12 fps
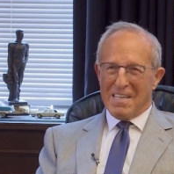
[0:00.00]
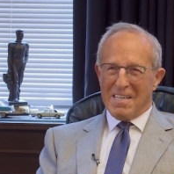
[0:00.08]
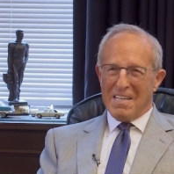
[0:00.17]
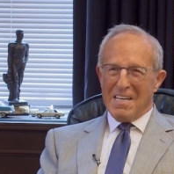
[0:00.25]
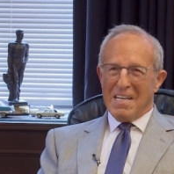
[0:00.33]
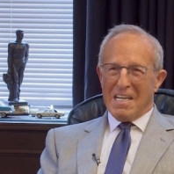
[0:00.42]

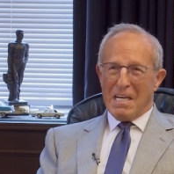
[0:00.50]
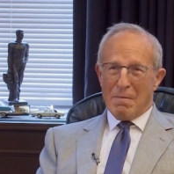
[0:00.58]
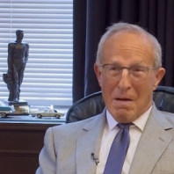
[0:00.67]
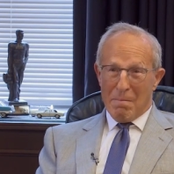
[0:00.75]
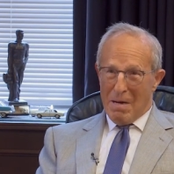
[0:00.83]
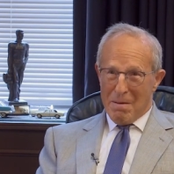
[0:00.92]
uh, he
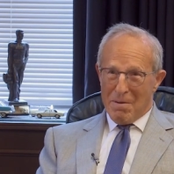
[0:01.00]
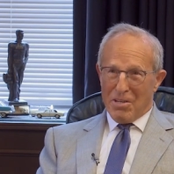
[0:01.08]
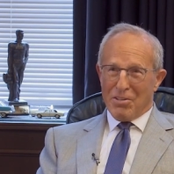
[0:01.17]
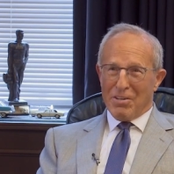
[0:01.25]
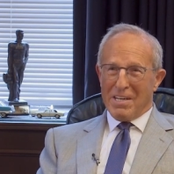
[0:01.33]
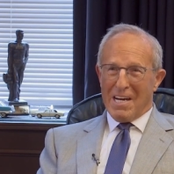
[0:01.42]
met my
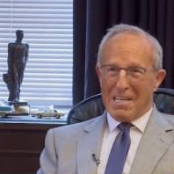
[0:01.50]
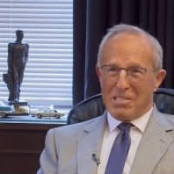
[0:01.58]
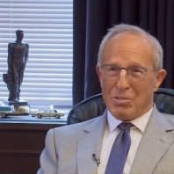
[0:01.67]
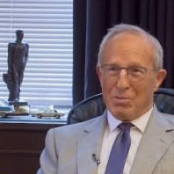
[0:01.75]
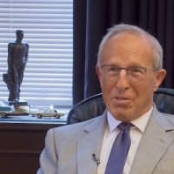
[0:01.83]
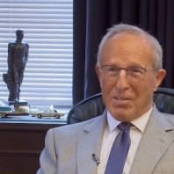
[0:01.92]
mother in high
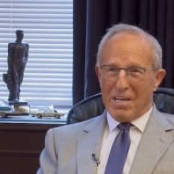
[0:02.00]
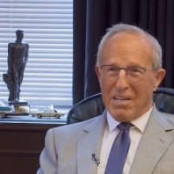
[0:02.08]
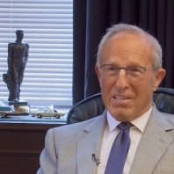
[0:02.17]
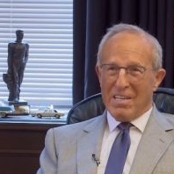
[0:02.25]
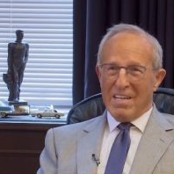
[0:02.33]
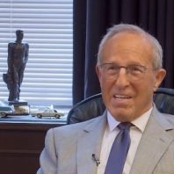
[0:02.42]
school
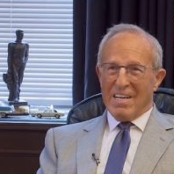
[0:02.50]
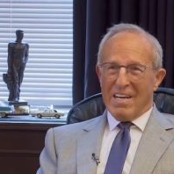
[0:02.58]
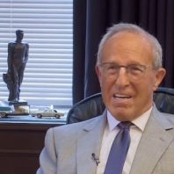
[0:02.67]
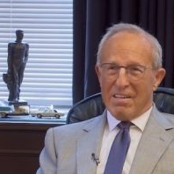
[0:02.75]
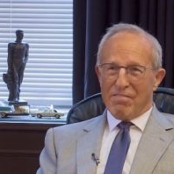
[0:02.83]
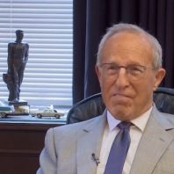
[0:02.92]
there,
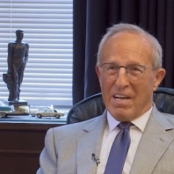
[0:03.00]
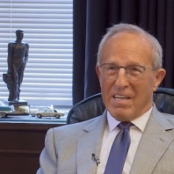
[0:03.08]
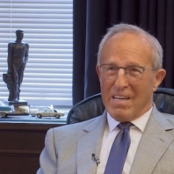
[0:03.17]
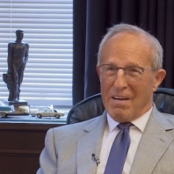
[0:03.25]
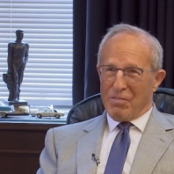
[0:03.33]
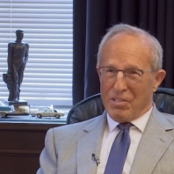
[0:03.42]
and fell
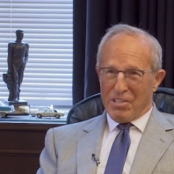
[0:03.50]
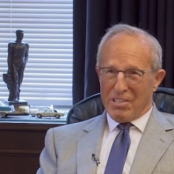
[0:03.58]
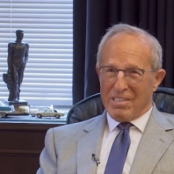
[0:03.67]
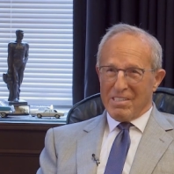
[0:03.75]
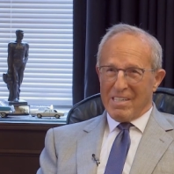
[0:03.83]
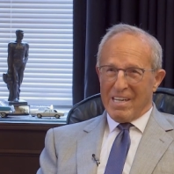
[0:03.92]
in love with
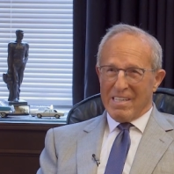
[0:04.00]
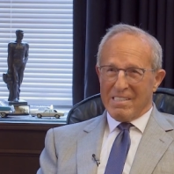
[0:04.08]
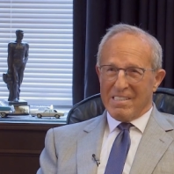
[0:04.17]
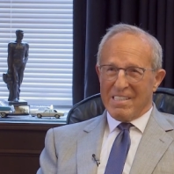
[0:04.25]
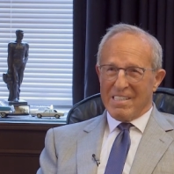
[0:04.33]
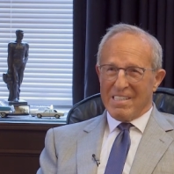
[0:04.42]
her,
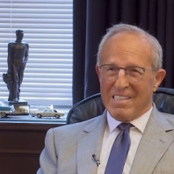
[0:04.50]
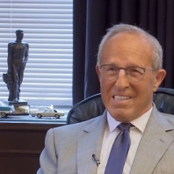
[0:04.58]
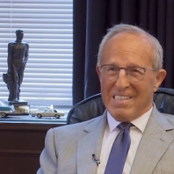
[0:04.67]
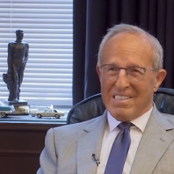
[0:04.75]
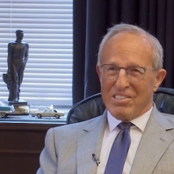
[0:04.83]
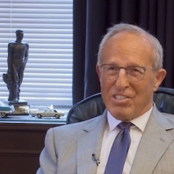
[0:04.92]
and uh,
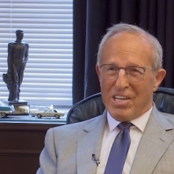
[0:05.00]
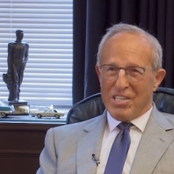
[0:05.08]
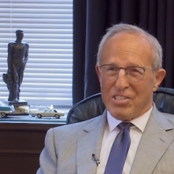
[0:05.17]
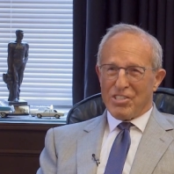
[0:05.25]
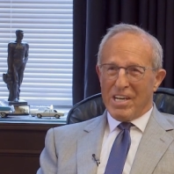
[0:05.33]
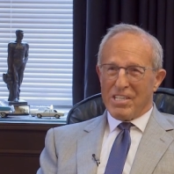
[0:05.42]
ch
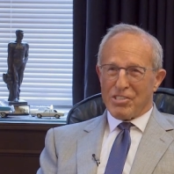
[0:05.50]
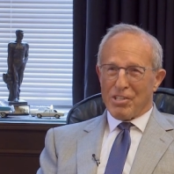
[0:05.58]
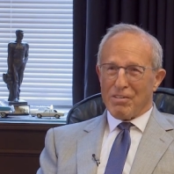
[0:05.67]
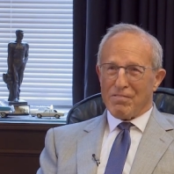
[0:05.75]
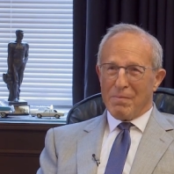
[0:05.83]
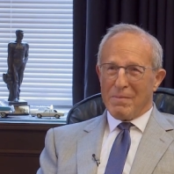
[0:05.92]
chased
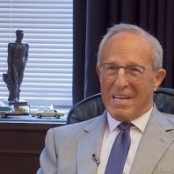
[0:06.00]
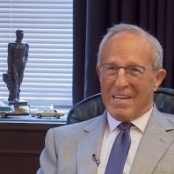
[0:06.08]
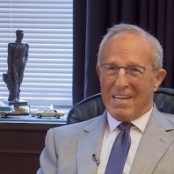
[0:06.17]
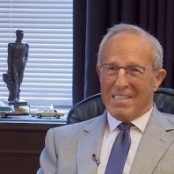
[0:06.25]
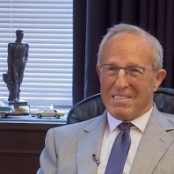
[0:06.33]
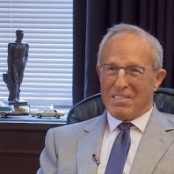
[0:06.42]
her from then
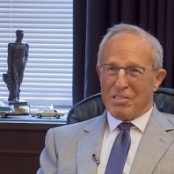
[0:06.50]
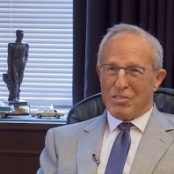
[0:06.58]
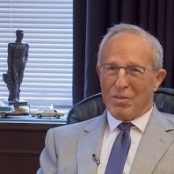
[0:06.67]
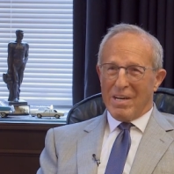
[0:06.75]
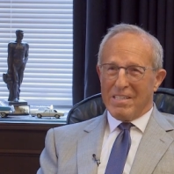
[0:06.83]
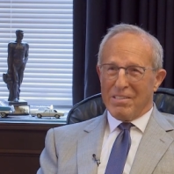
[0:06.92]
on to
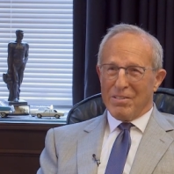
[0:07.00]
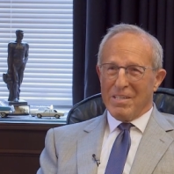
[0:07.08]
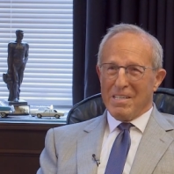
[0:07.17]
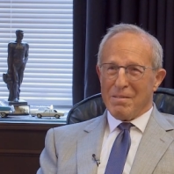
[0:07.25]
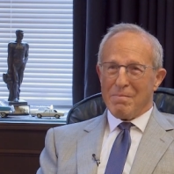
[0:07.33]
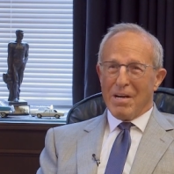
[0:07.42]
try to
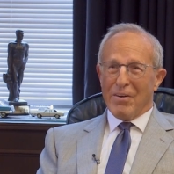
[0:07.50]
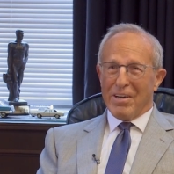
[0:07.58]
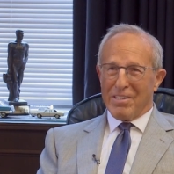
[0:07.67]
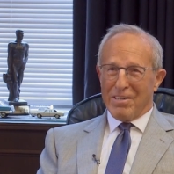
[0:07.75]
marry